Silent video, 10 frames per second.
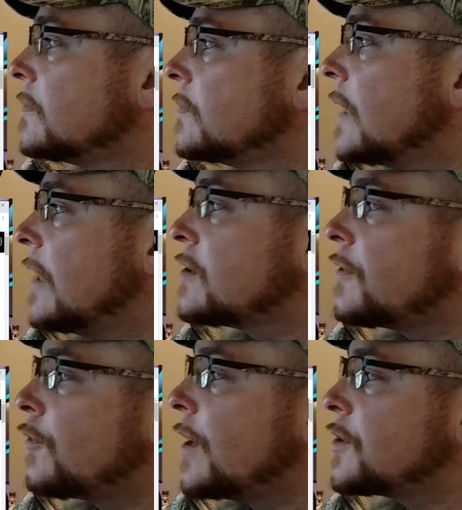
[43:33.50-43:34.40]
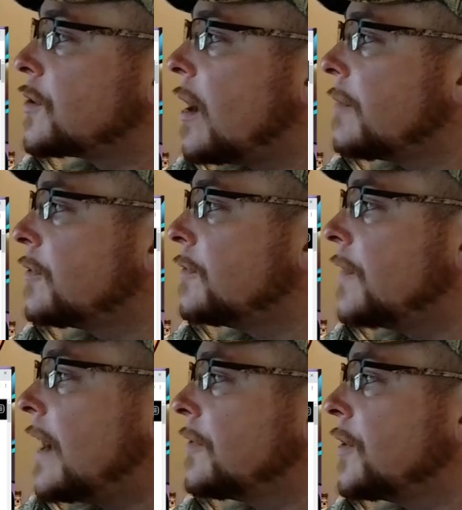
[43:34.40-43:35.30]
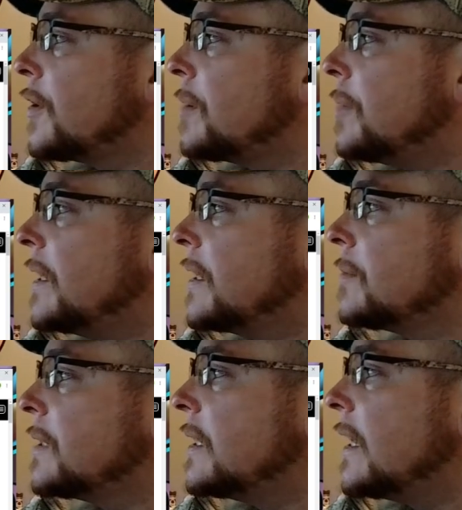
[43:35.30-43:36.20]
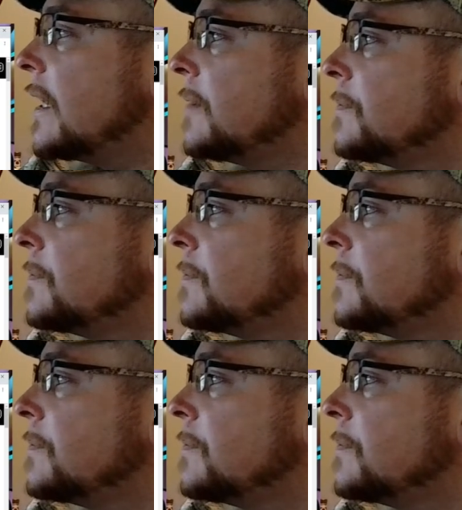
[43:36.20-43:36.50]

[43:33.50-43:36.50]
Here's a fresh drop from 5:30 p.m. today.